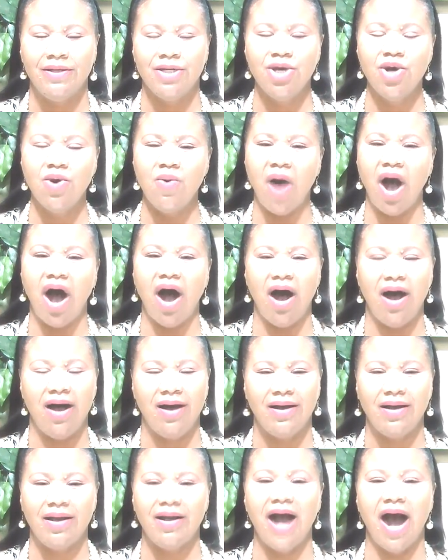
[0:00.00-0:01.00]
You are
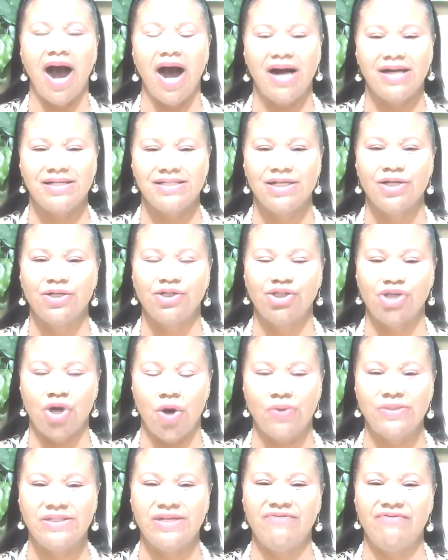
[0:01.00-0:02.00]
God's
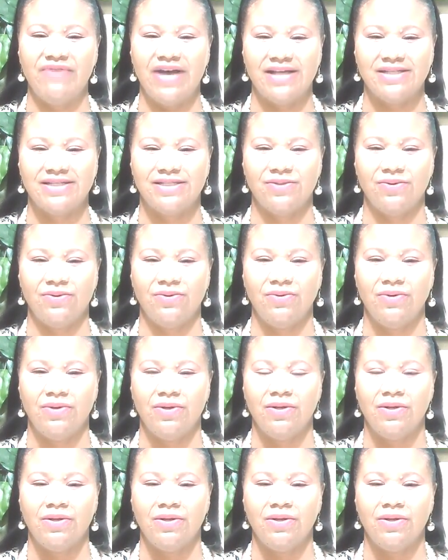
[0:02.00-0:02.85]
chosen vessel.